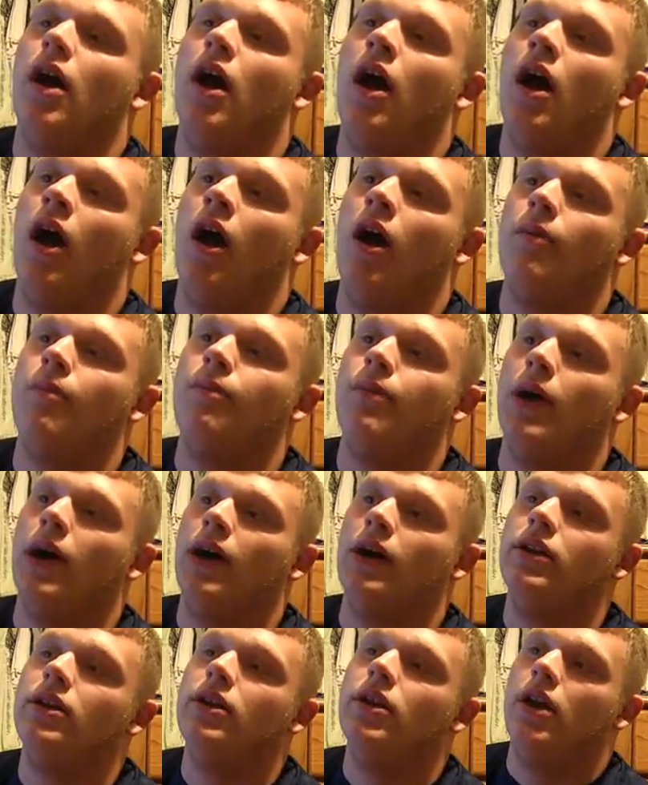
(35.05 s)

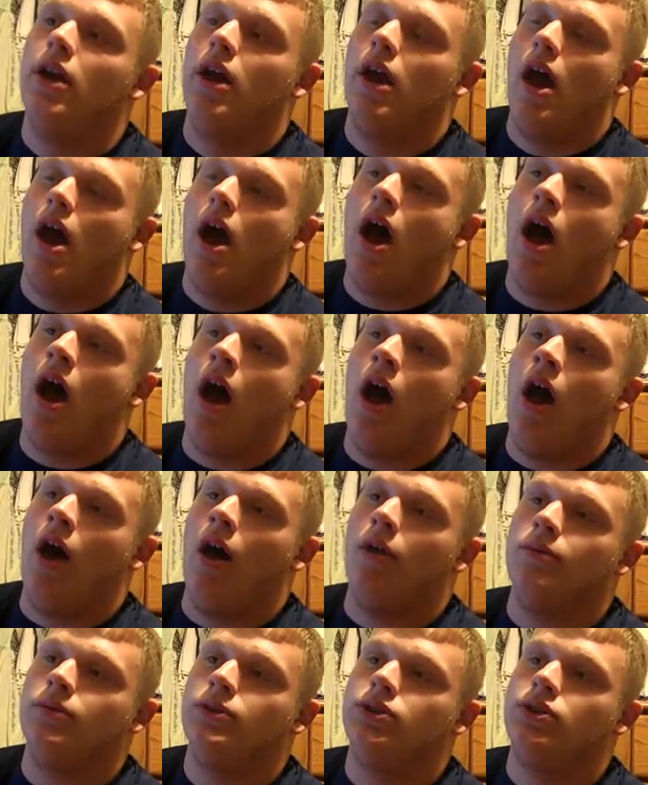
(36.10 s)
But
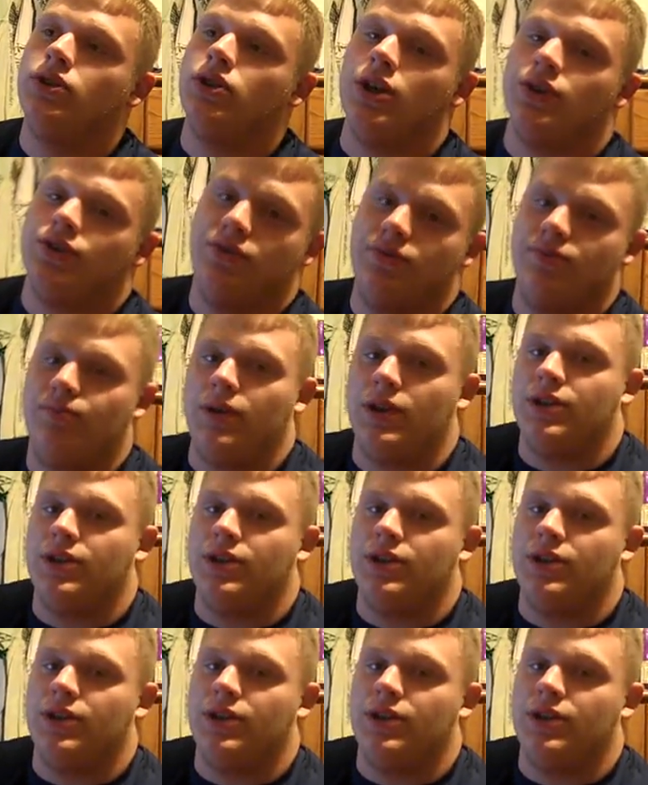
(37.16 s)
just